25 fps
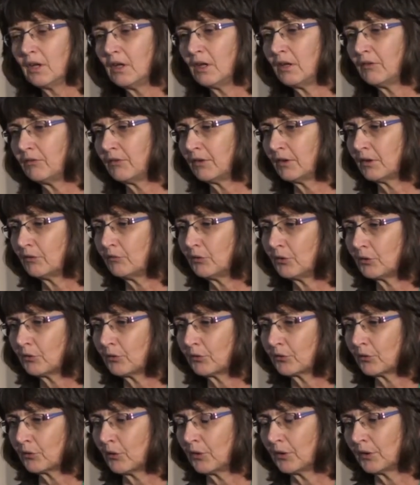if
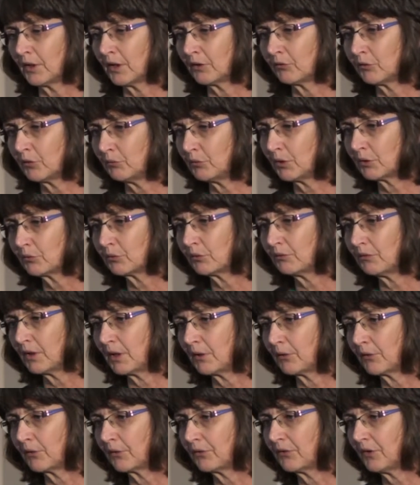individuals are on
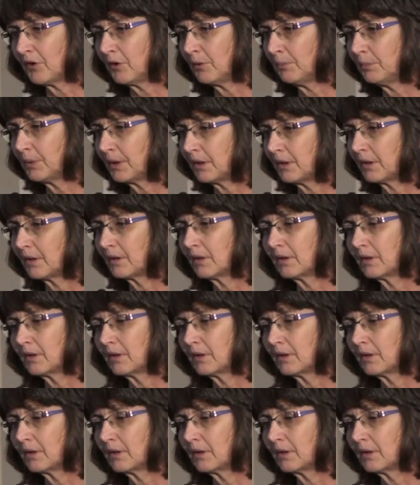antiretroviral therapy.